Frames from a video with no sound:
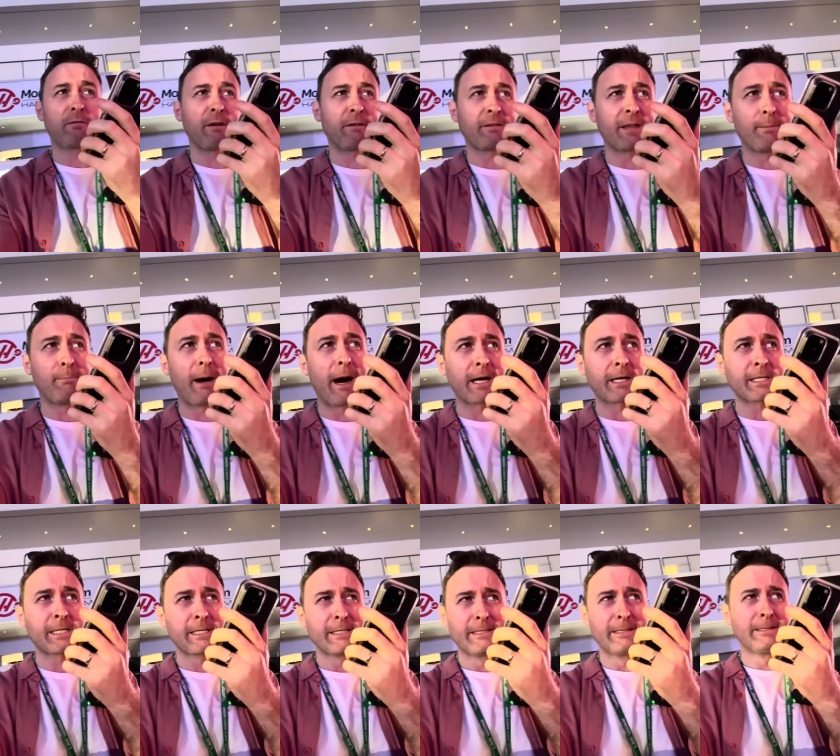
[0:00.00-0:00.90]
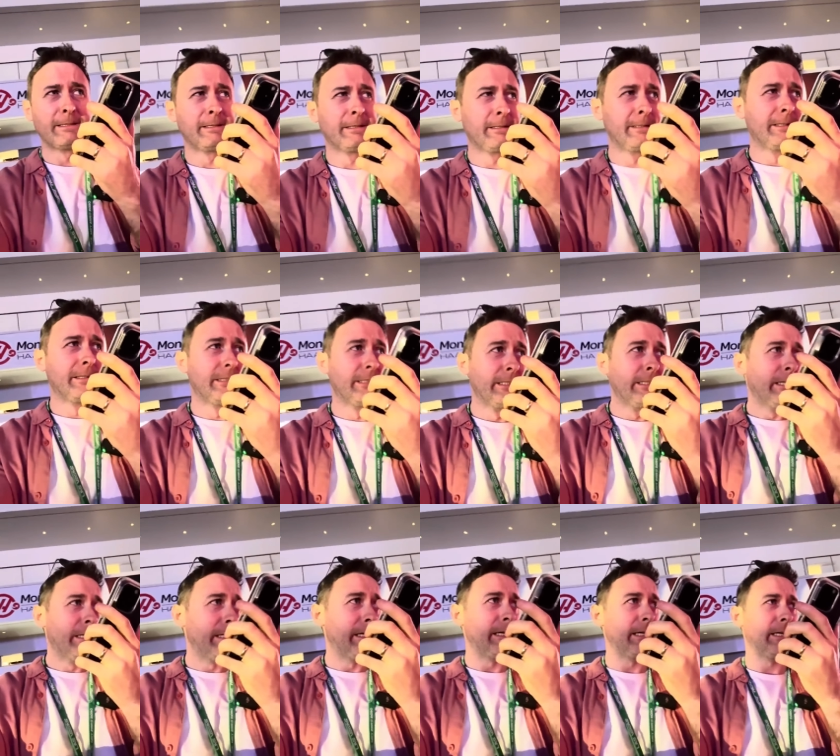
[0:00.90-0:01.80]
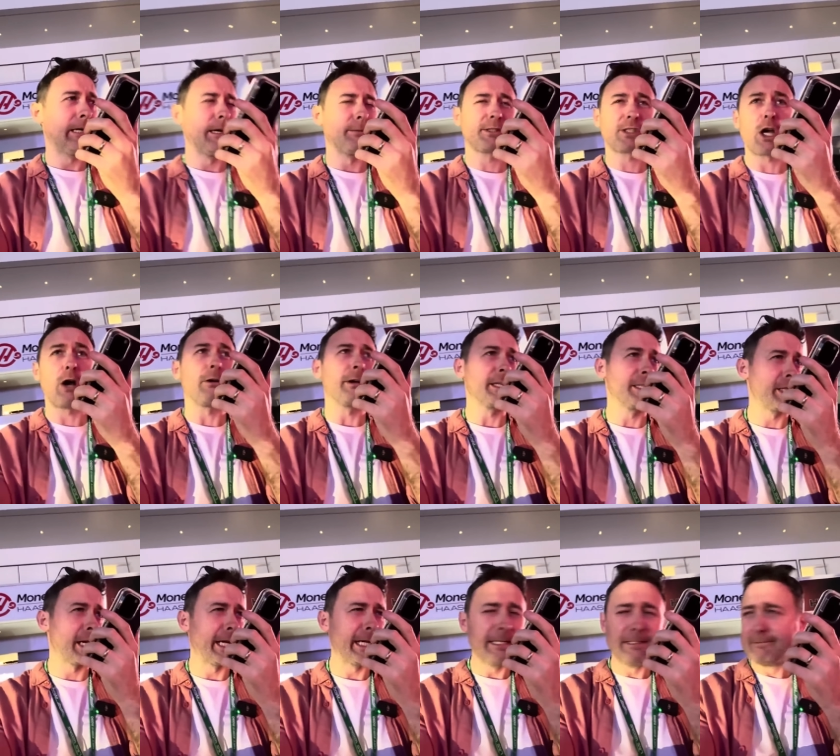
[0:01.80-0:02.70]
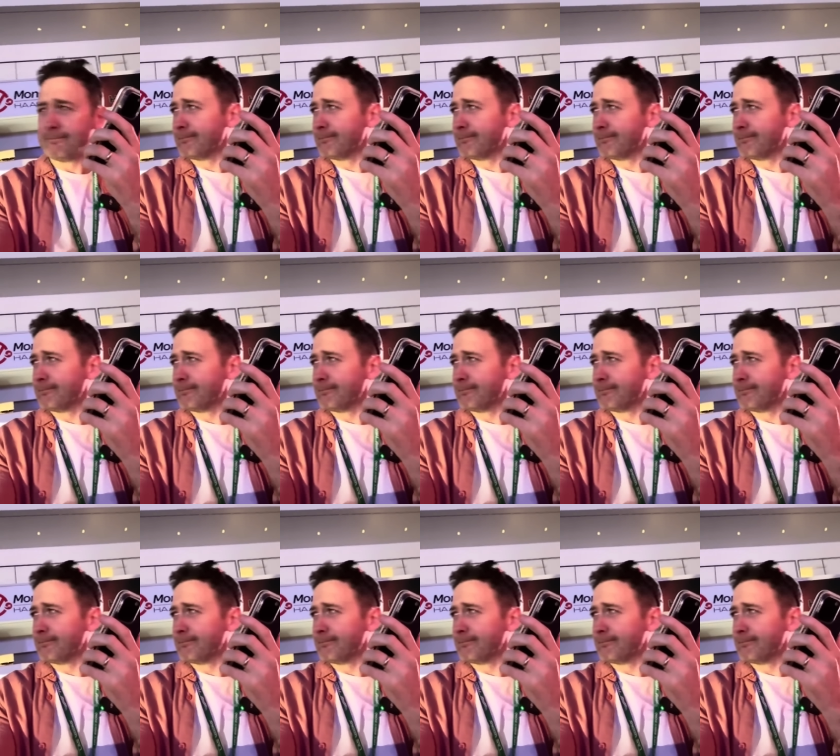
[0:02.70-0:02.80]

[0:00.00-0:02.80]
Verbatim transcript: 50 bucks. Gunther! I'm sorry, Jane.